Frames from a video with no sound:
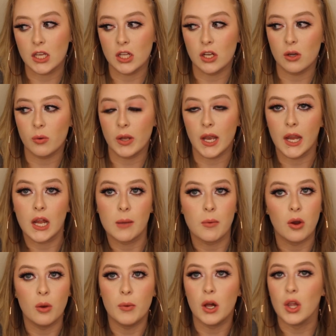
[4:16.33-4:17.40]
you know, when I come
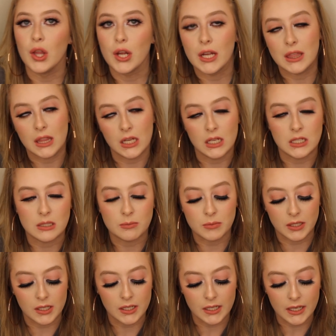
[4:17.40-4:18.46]
home I'll look at them,
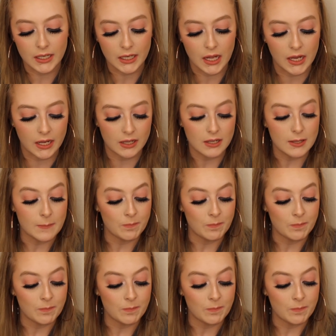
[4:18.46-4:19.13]
yada yada yada.